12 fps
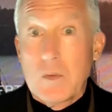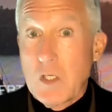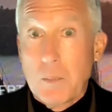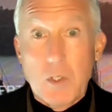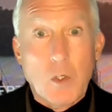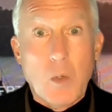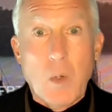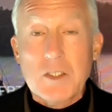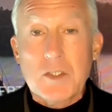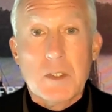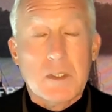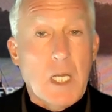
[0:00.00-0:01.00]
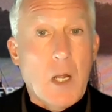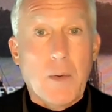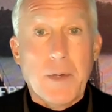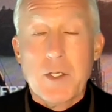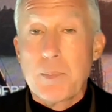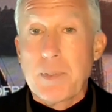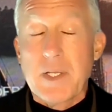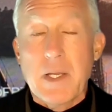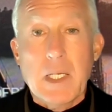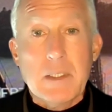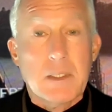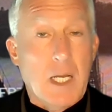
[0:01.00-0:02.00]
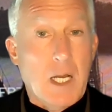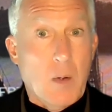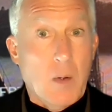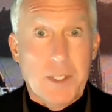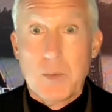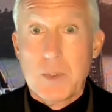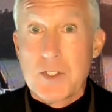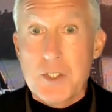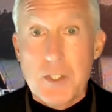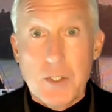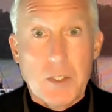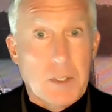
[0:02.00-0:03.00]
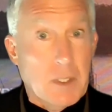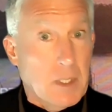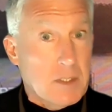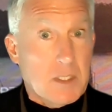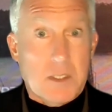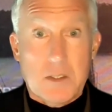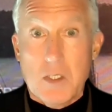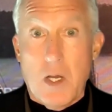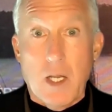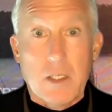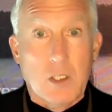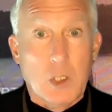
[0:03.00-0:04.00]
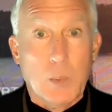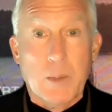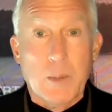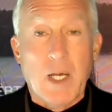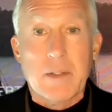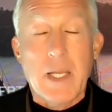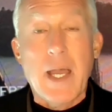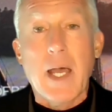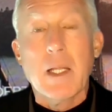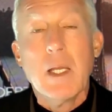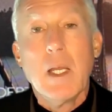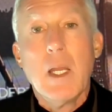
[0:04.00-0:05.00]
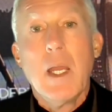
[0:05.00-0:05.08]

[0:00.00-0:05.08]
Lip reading: typical questions. How are you protected? How are you insured? Let's talk a little bit about that.